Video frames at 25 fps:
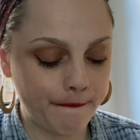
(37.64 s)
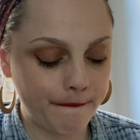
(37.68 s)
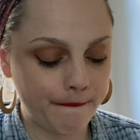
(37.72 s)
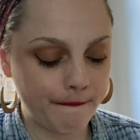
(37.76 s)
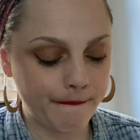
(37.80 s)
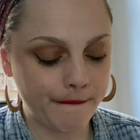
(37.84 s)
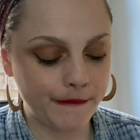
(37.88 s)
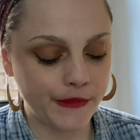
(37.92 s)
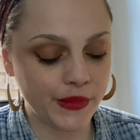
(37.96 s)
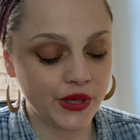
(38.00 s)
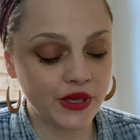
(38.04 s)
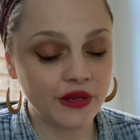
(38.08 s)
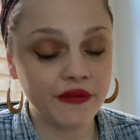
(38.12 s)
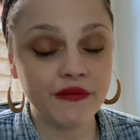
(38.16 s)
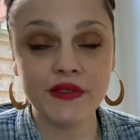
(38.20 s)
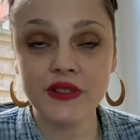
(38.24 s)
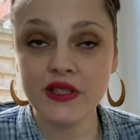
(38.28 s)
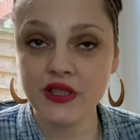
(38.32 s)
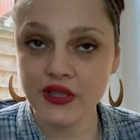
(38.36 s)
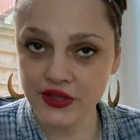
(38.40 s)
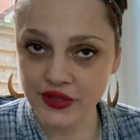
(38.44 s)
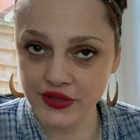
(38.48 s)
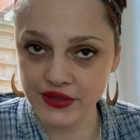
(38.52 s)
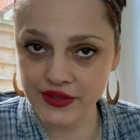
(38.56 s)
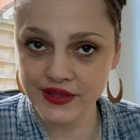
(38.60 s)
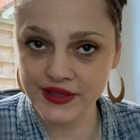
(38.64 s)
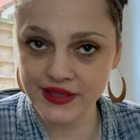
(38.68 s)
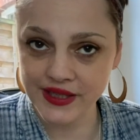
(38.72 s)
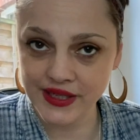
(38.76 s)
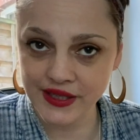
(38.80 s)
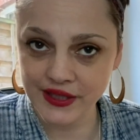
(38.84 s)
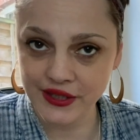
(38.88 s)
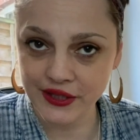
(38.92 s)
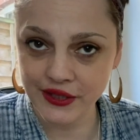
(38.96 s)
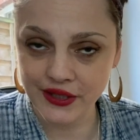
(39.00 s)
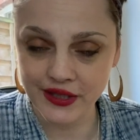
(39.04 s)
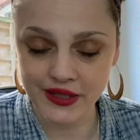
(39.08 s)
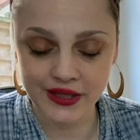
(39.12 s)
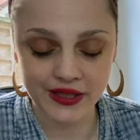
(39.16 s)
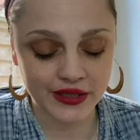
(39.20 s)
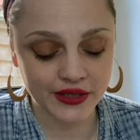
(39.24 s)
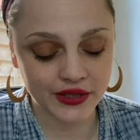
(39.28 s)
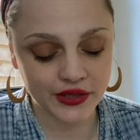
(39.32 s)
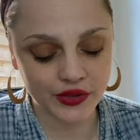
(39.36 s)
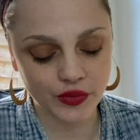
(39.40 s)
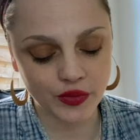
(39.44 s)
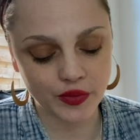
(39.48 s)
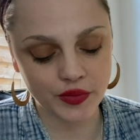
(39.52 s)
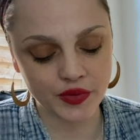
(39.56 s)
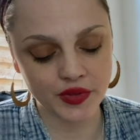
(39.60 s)
but if it does, take a look in the
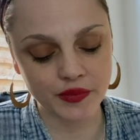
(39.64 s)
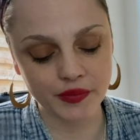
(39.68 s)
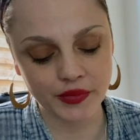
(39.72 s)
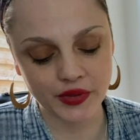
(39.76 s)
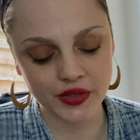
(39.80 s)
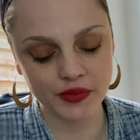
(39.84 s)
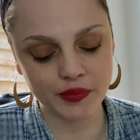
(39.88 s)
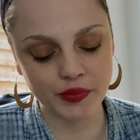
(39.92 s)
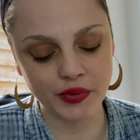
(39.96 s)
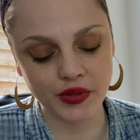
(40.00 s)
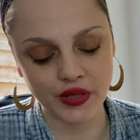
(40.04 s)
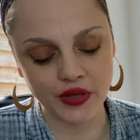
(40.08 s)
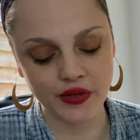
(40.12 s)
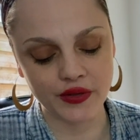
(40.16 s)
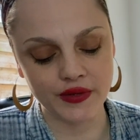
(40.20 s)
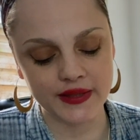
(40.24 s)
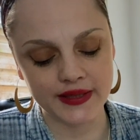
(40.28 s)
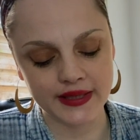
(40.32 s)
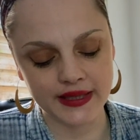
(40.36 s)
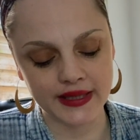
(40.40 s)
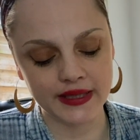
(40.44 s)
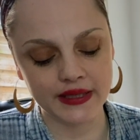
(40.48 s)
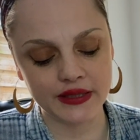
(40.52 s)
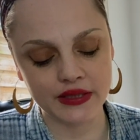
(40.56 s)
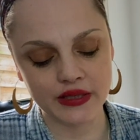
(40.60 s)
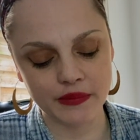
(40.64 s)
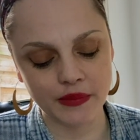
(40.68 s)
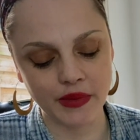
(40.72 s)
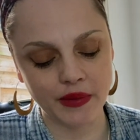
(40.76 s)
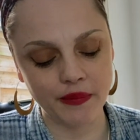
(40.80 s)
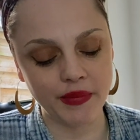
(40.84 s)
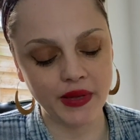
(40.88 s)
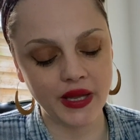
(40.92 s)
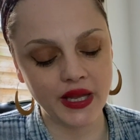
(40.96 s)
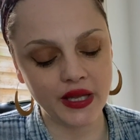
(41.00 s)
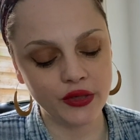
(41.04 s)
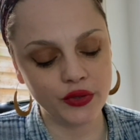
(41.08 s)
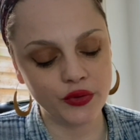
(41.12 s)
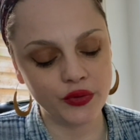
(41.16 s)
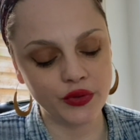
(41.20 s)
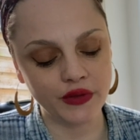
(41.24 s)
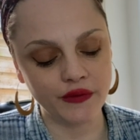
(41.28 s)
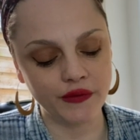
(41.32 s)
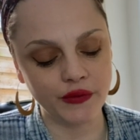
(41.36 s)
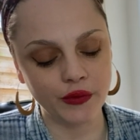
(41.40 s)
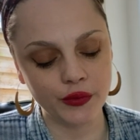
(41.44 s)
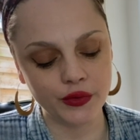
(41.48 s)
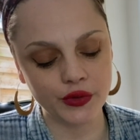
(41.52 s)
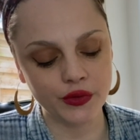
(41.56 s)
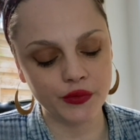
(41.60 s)
description box below. There's a link to my Patreon if
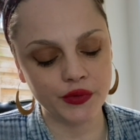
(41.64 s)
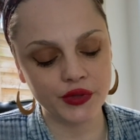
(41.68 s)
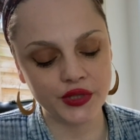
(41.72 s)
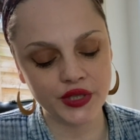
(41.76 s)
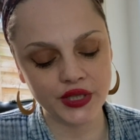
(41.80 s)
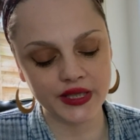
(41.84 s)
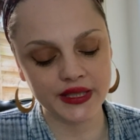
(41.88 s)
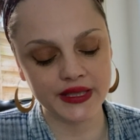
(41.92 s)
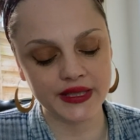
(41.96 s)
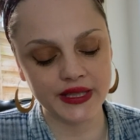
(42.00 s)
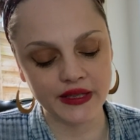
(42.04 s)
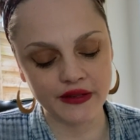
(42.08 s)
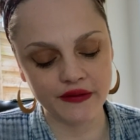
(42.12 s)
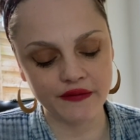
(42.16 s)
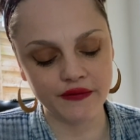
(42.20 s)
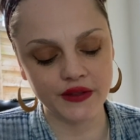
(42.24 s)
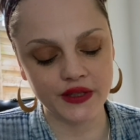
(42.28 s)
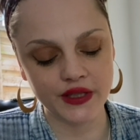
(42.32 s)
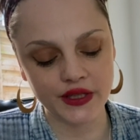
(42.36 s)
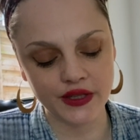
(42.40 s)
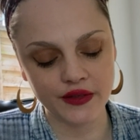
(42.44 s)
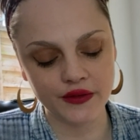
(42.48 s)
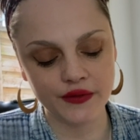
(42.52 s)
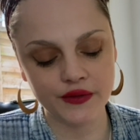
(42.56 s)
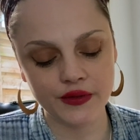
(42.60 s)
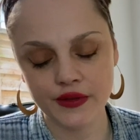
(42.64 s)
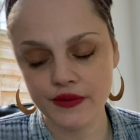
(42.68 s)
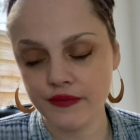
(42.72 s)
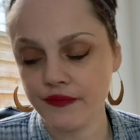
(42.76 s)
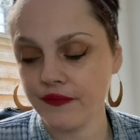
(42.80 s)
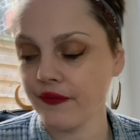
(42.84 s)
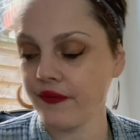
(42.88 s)
you want to watch extended videos.